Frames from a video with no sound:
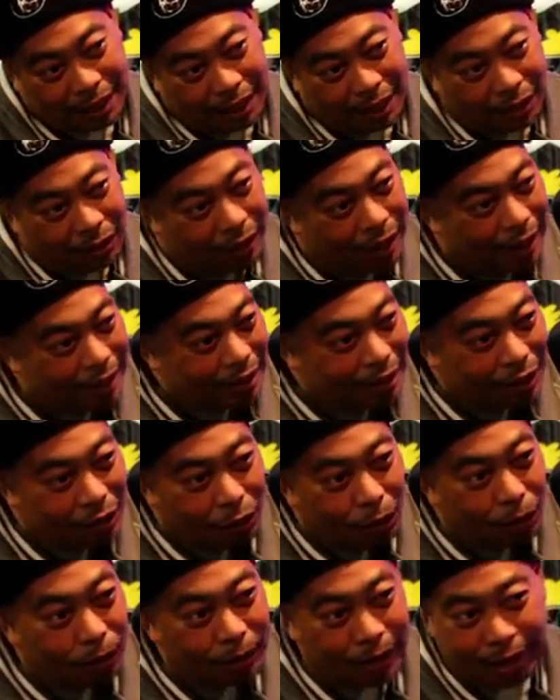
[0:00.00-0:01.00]
You know, that's the
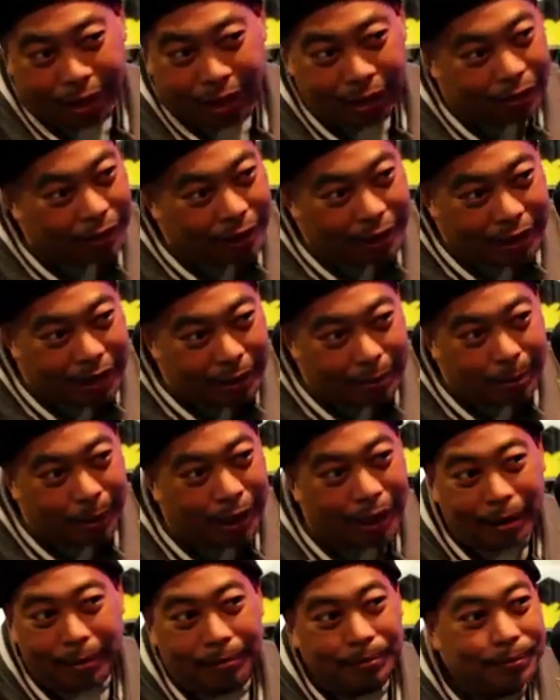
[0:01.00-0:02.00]
golden era of
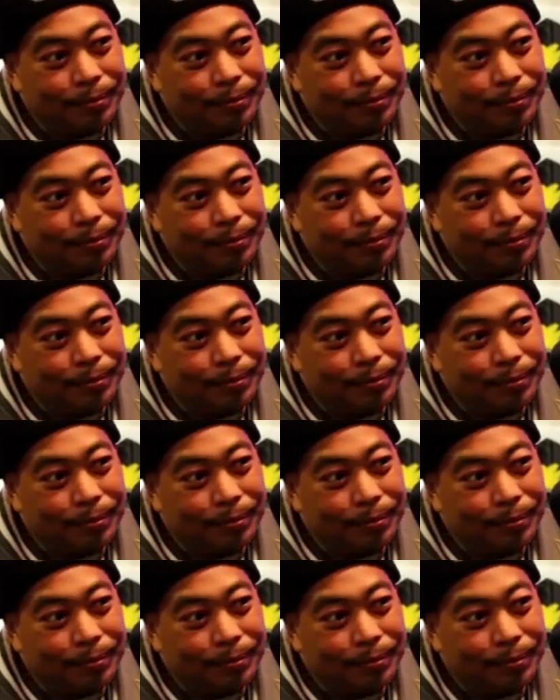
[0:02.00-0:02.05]
hip-hop.